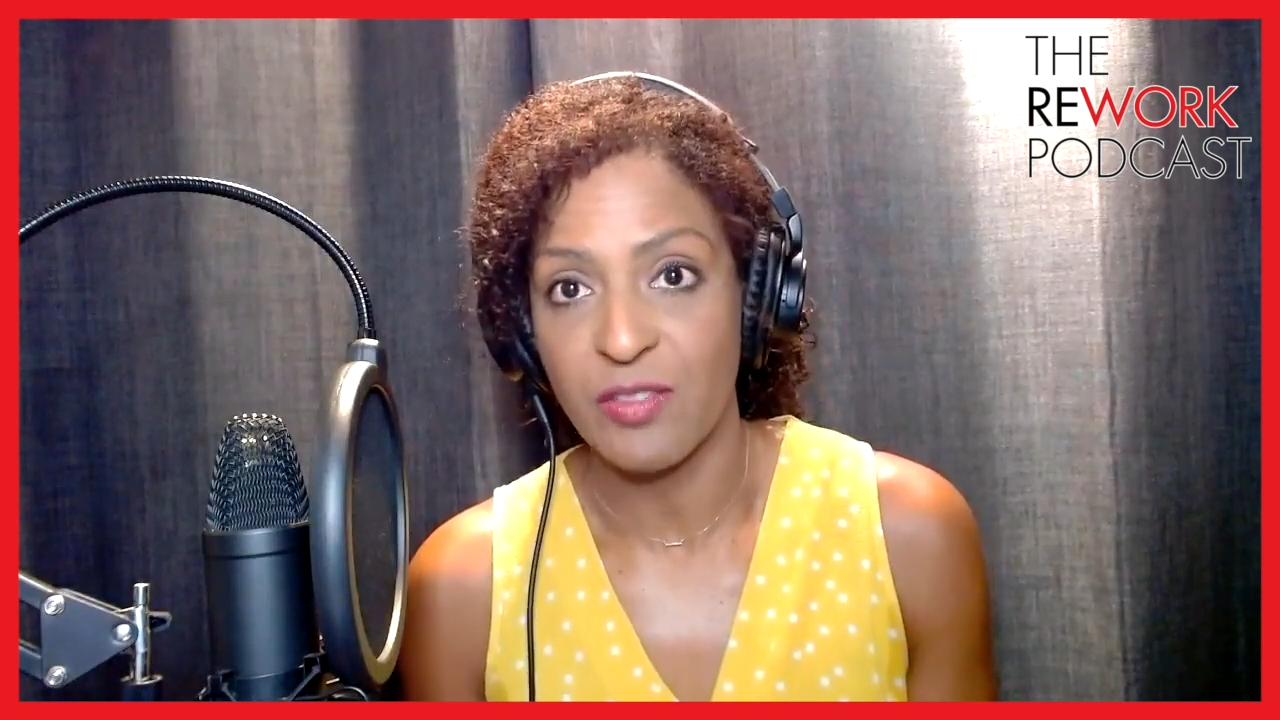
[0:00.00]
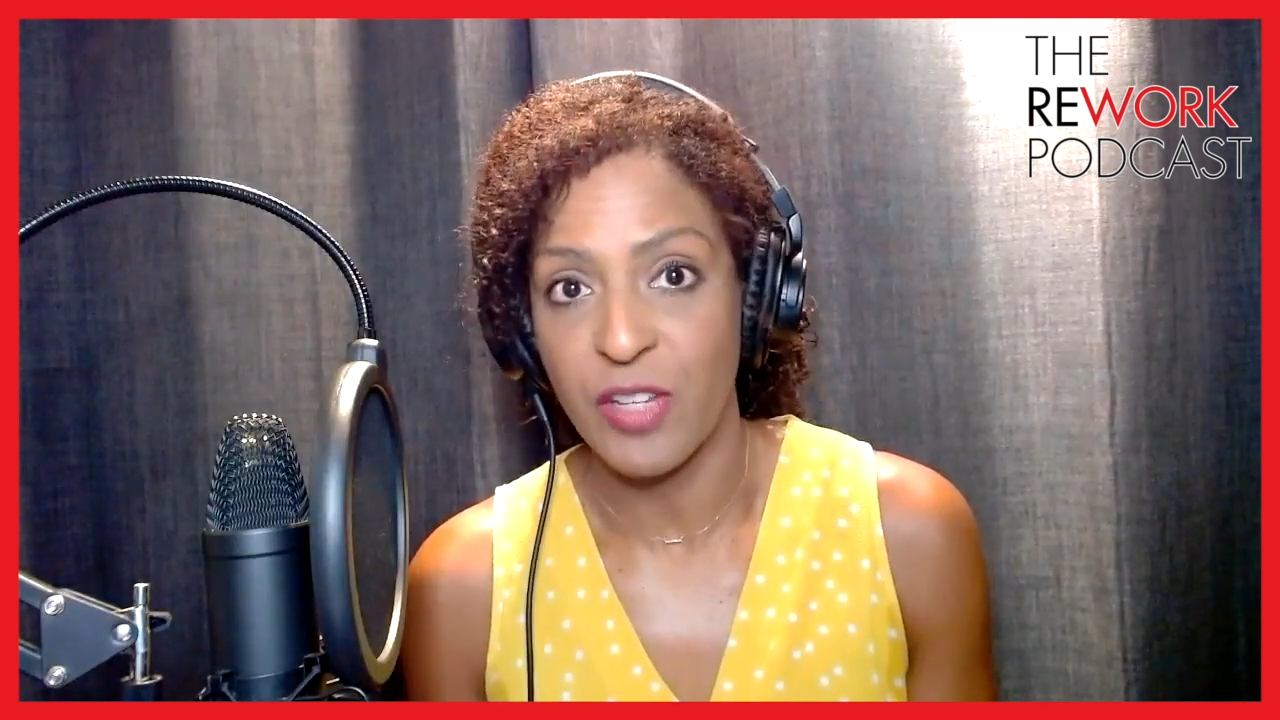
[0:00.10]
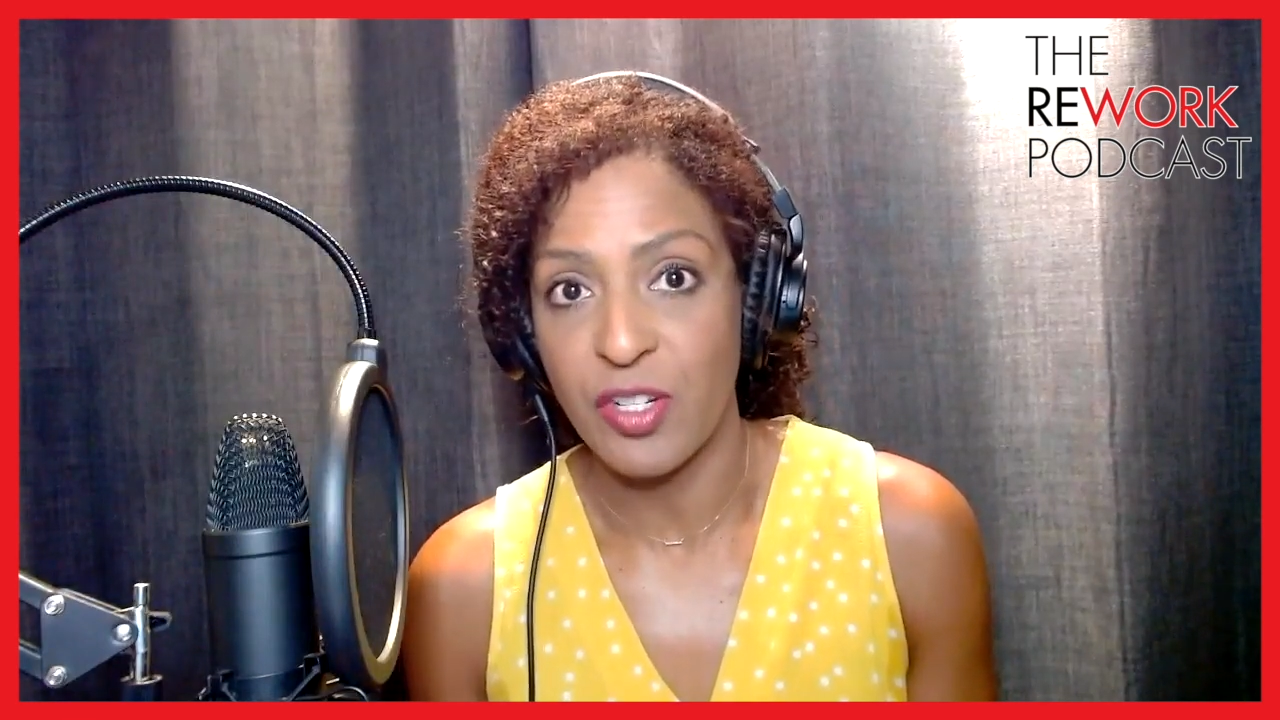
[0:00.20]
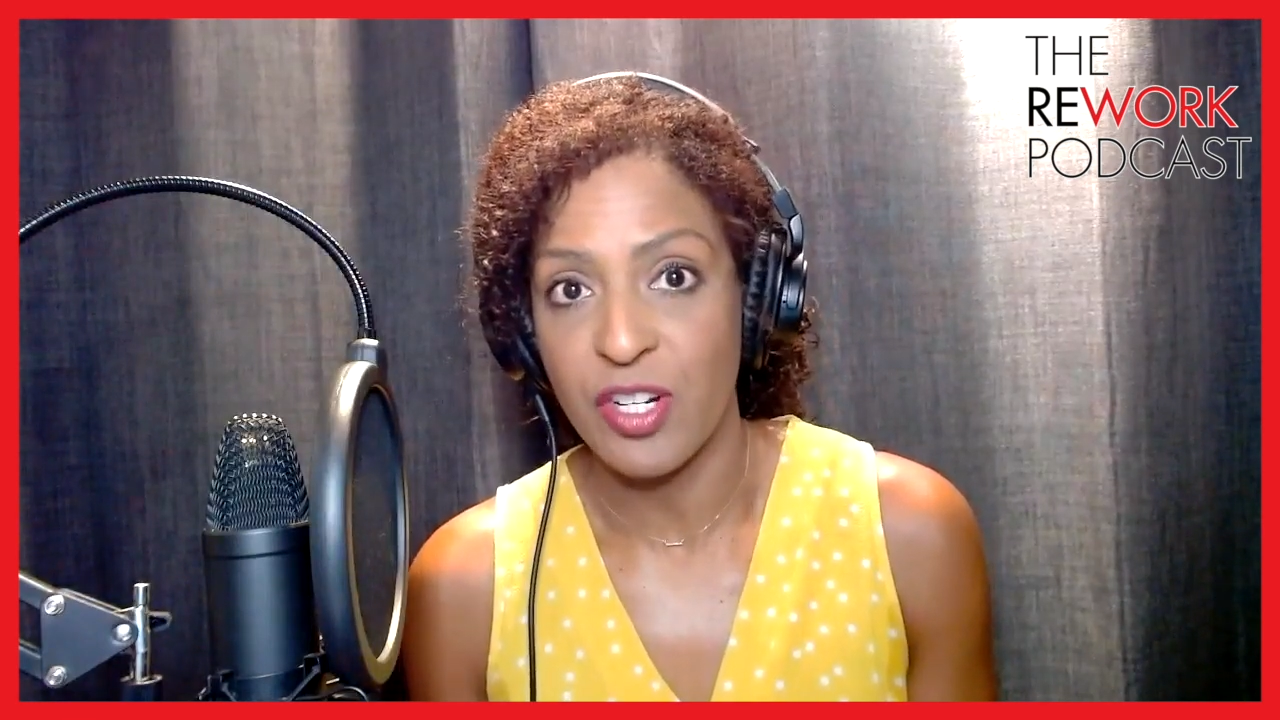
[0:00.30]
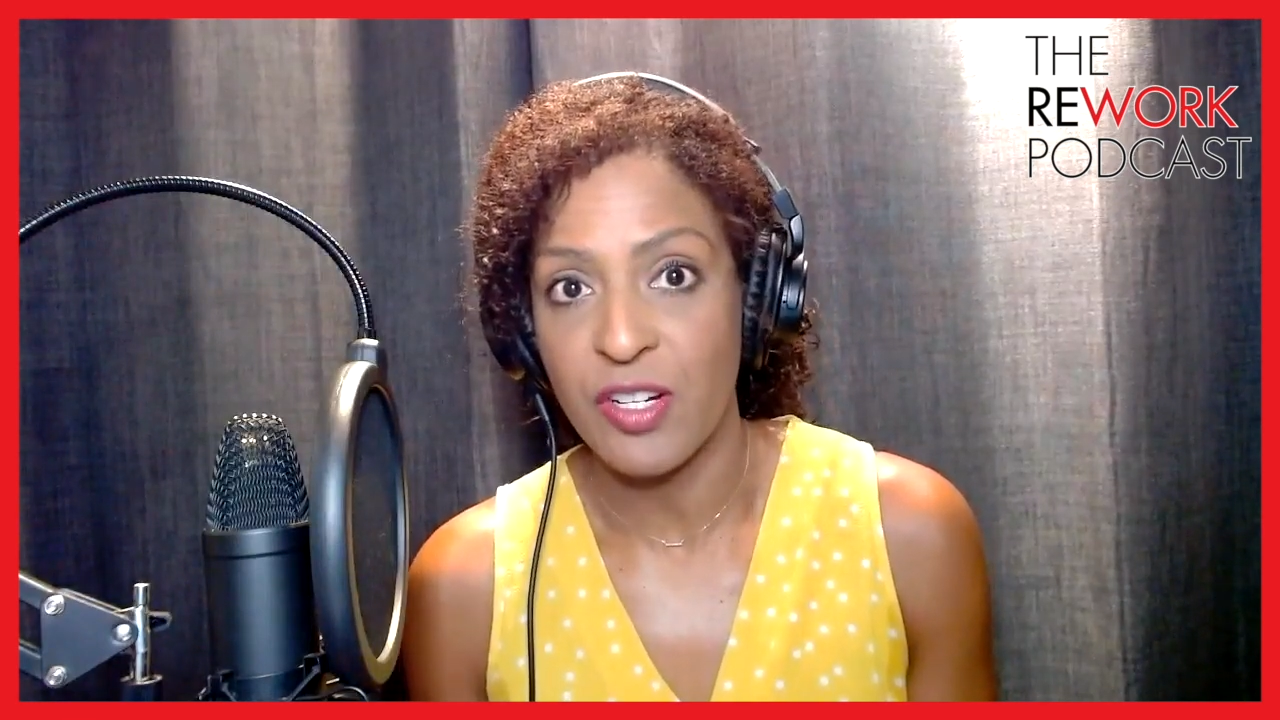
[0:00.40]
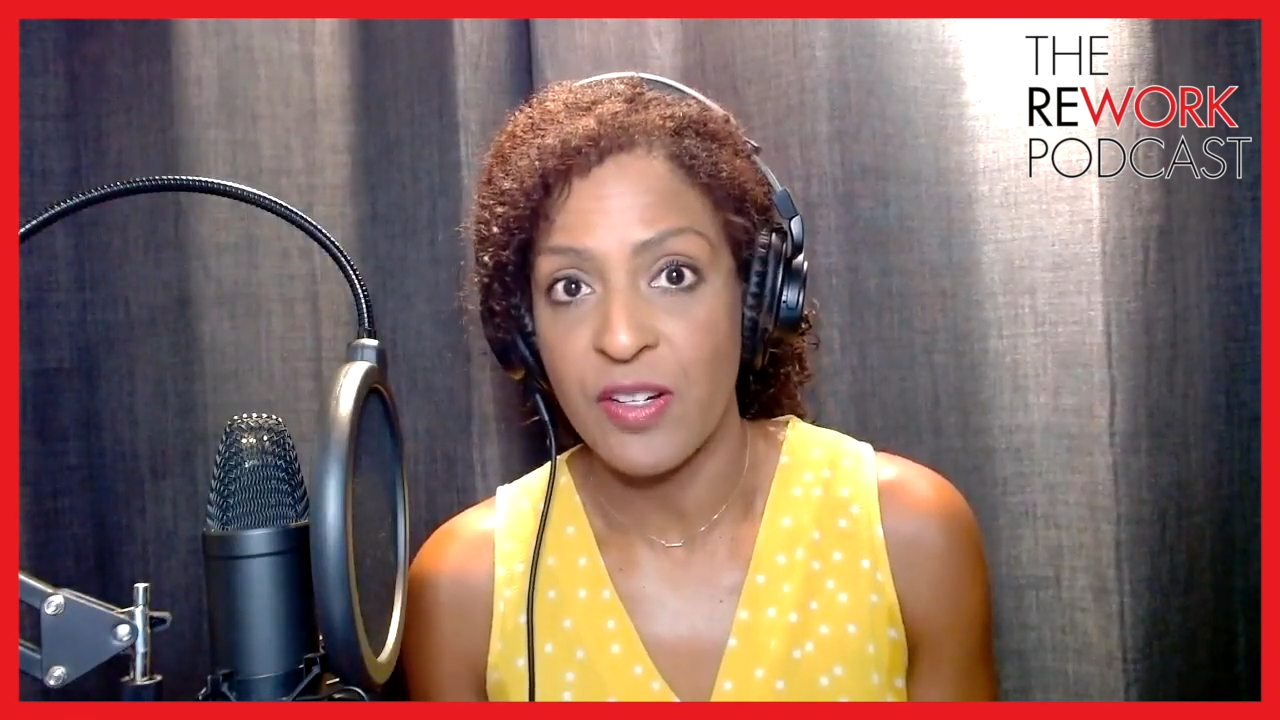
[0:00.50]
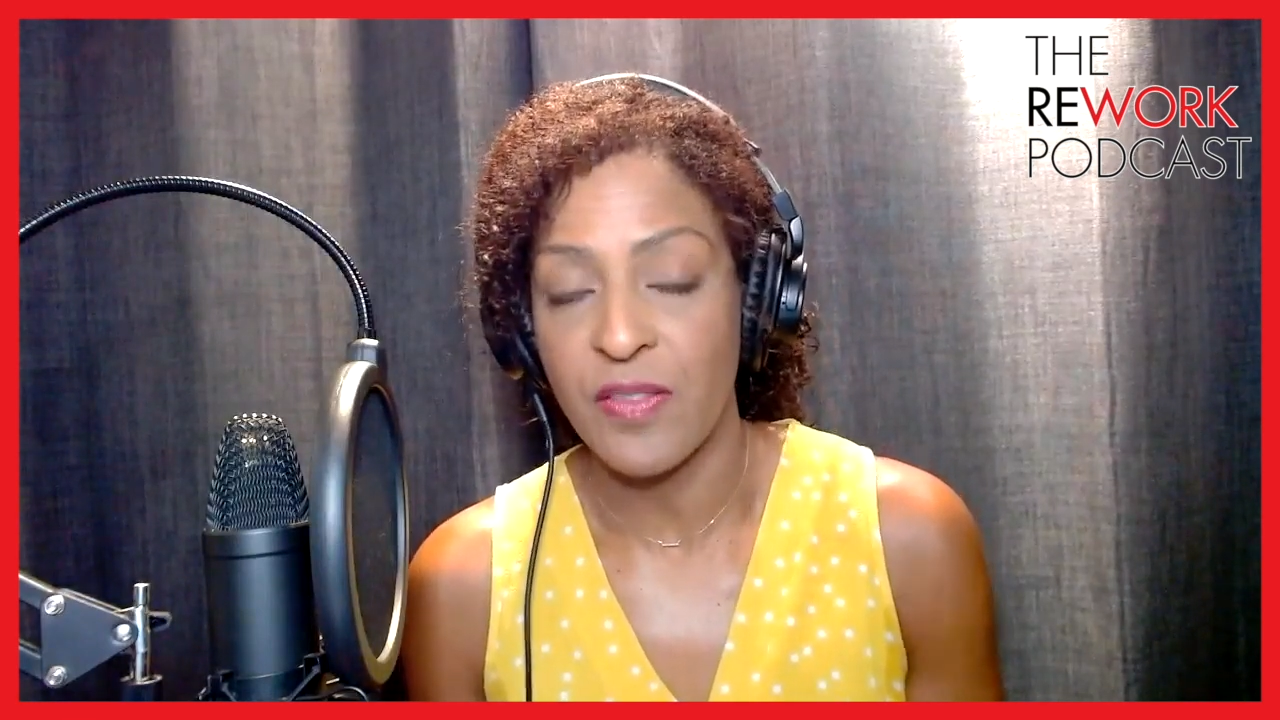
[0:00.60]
feature